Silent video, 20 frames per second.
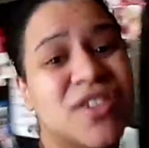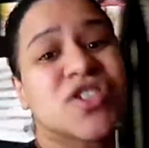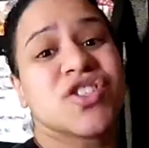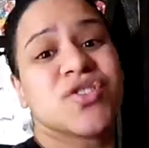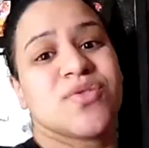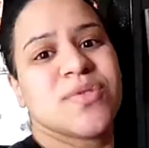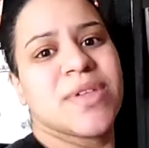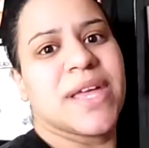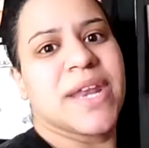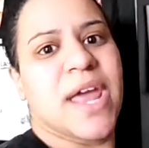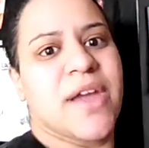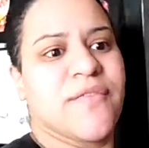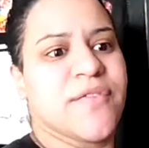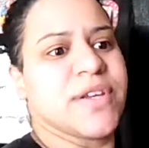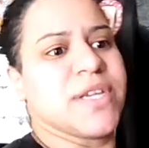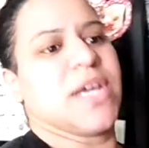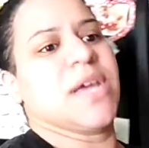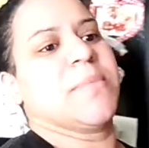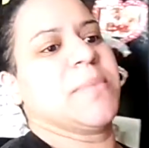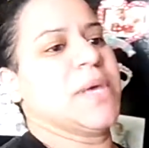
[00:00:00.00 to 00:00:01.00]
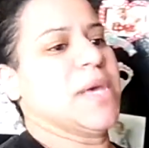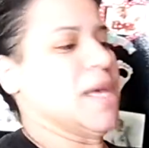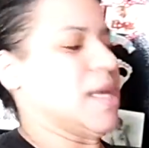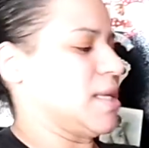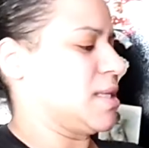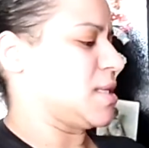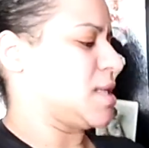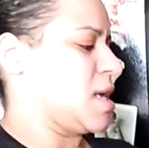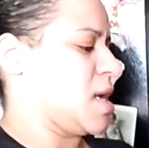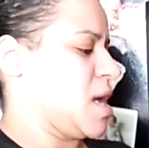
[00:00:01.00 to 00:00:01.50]
I should do that every time he
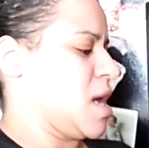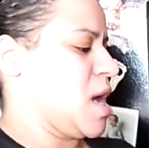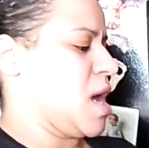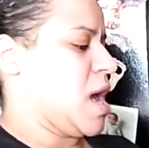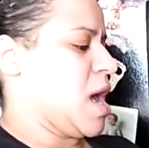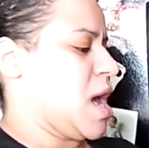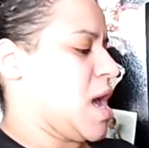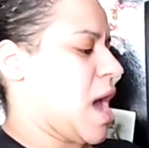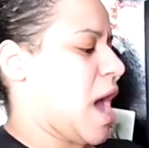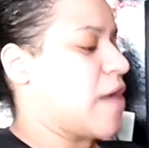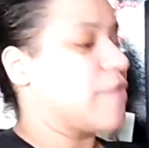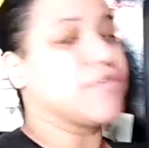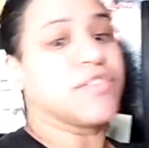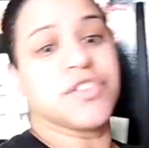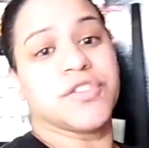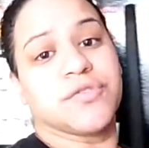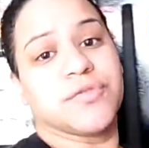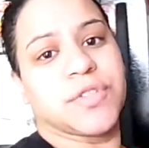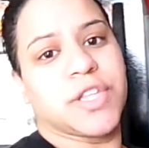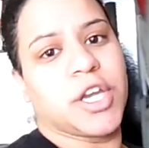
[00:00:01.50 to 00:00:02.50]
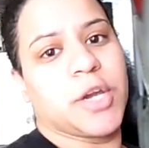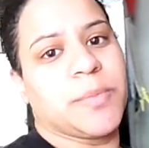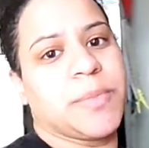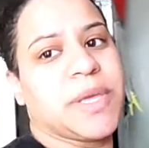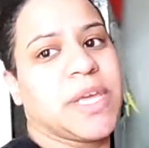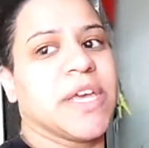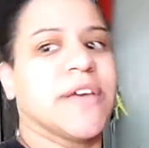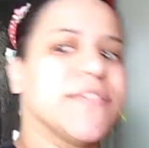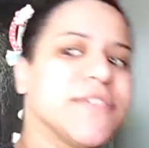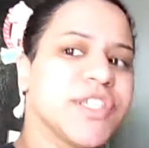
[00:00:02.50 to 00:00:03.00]
has afternoon
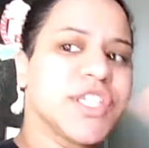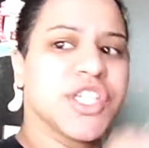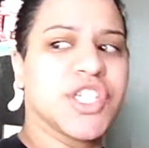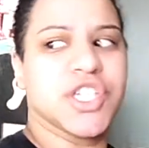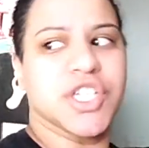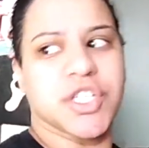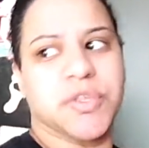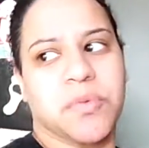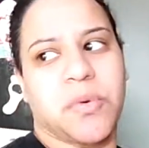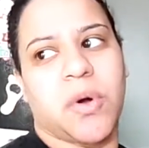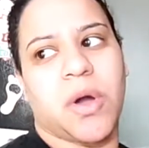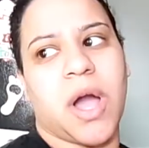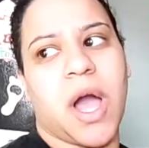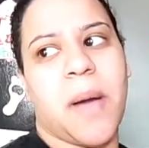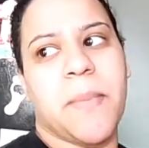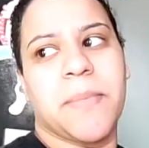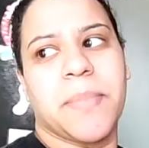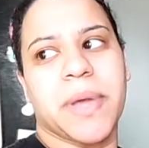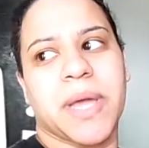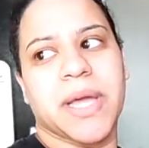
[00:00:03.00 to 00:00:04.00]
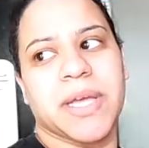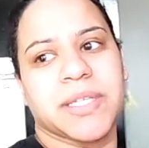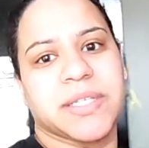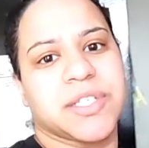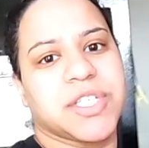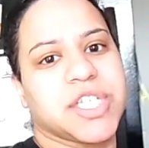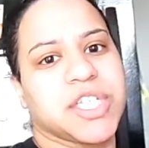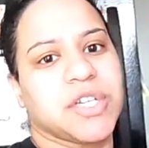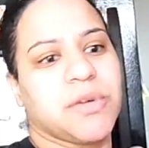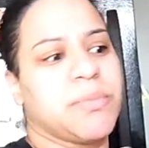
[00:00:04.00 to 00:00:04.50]
therapy if she just woke up
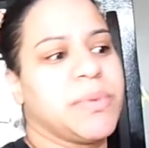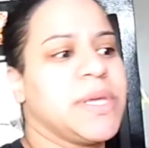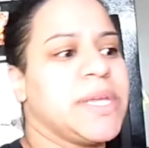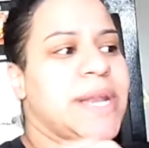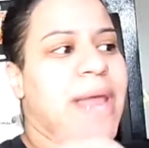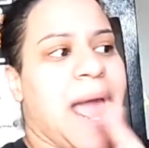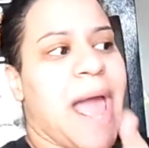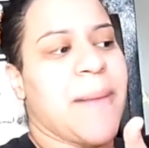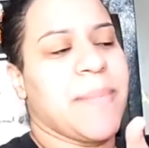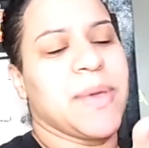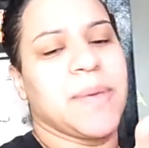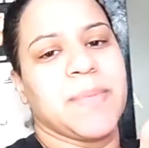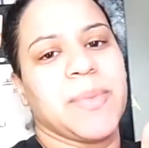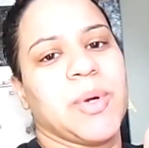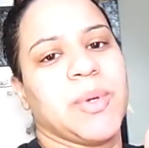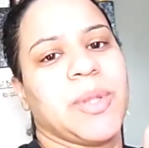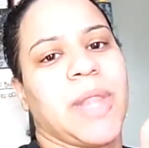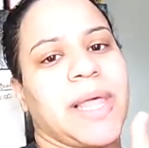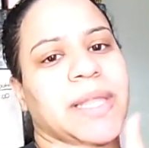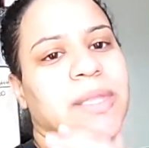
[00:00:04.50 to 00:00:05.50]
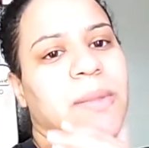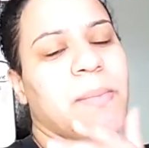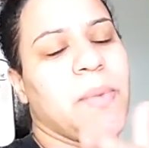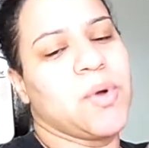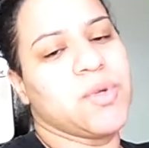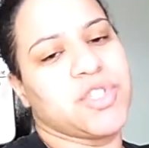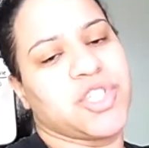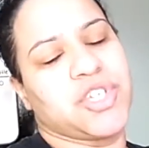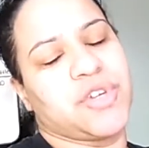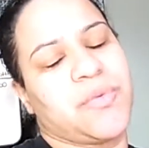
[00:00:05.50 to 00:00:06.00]
because she'll be in a happy mood. Like the
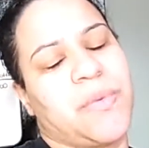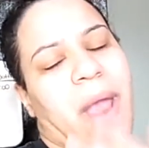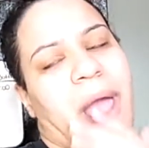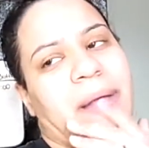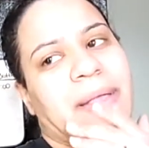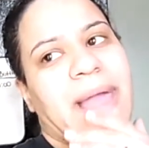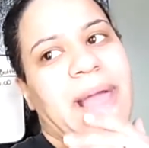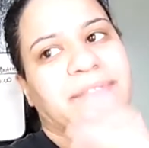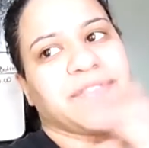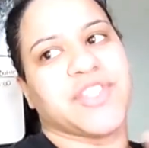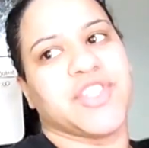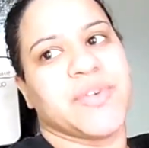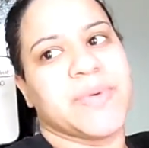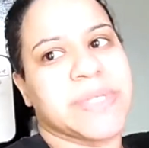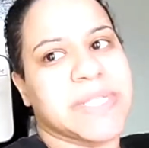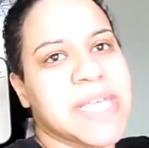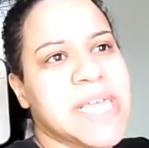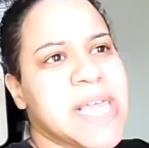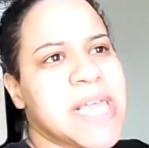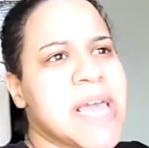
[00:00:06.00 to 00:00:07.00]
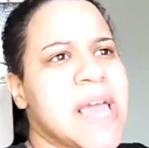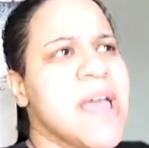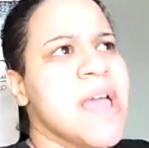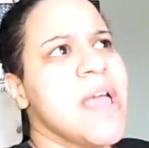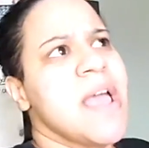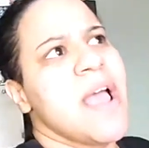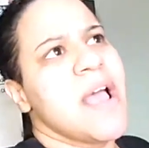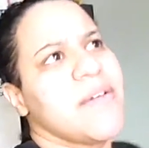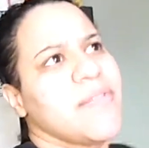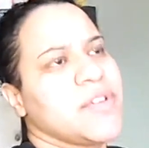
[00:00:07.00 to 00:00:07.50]
most she'll probably have to do is eat,
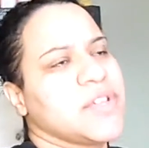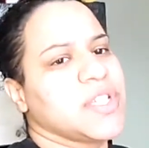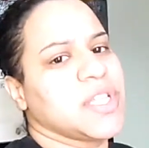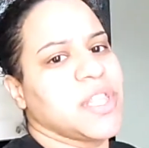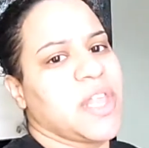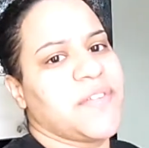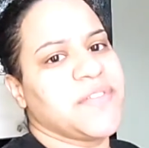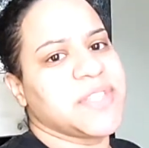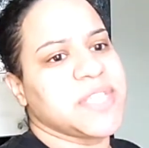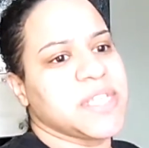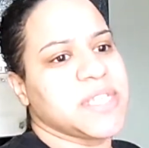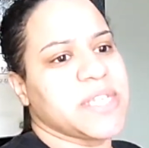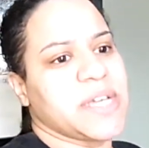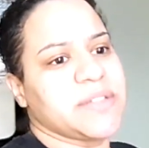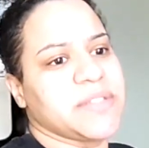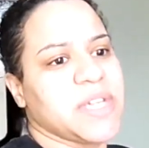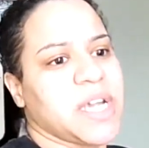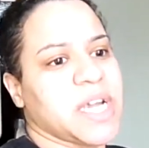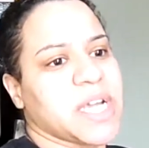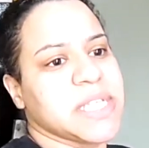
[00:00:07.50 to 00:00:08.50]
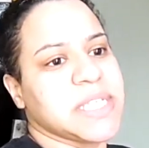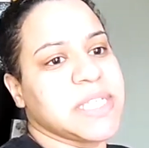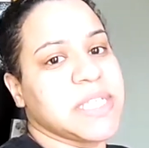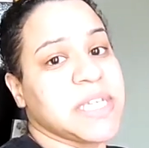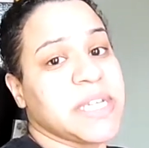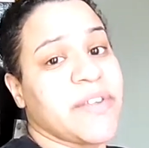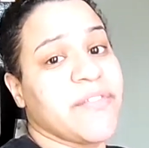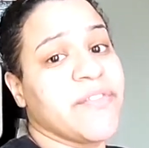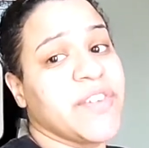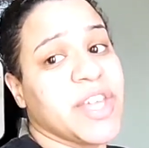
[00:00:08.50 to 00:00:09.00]
and there's a love seat down there. I can
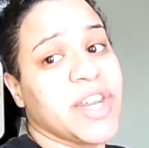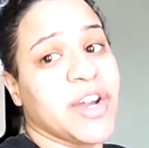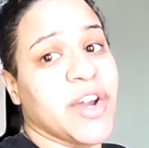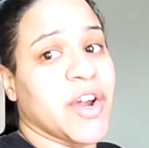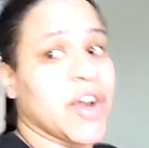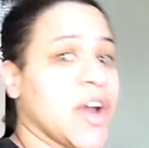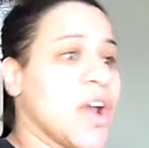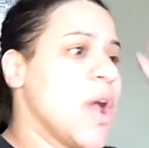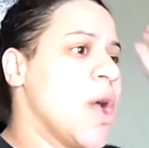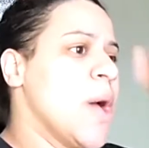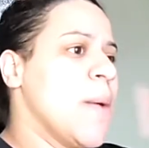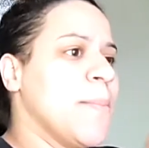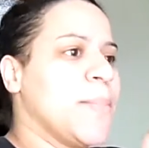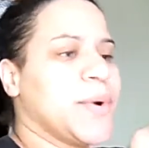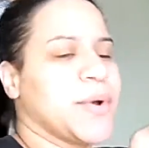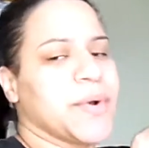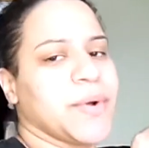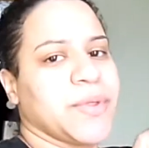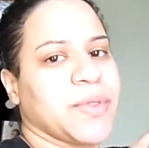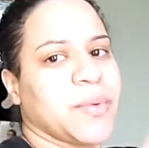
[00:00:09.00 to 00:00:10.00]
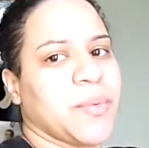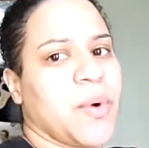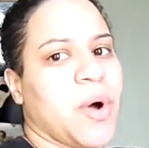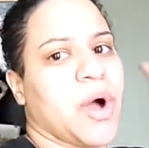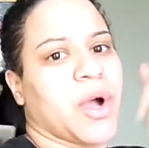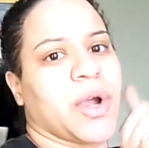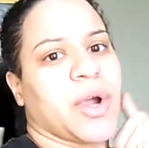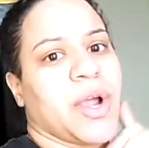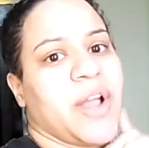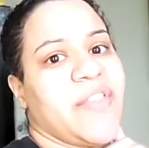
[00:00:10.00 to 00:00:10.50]
sit and feed her, put her in the
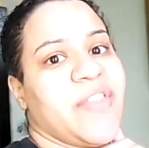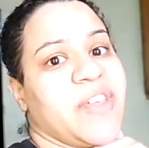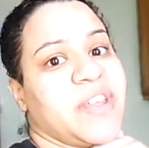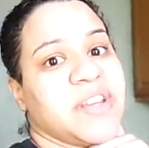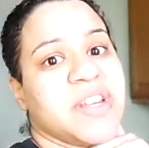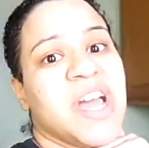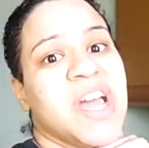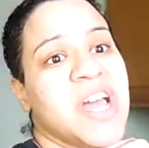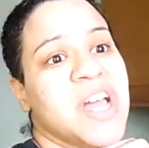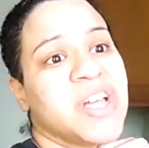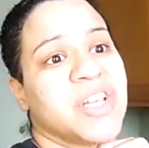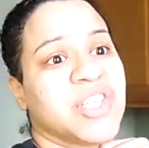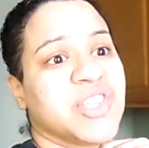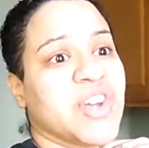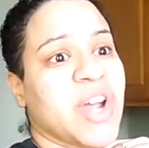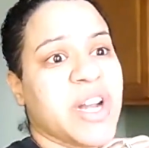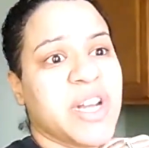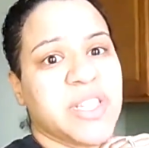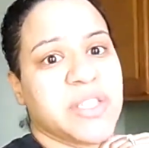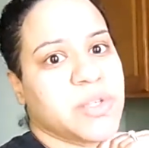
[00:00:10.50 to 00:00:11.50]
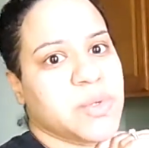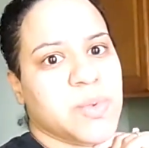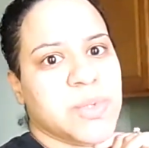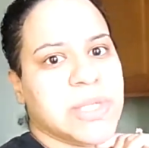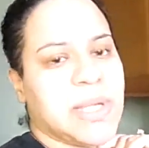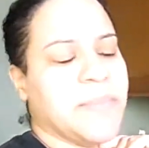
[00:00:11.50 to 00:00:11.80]
walker, and then try to do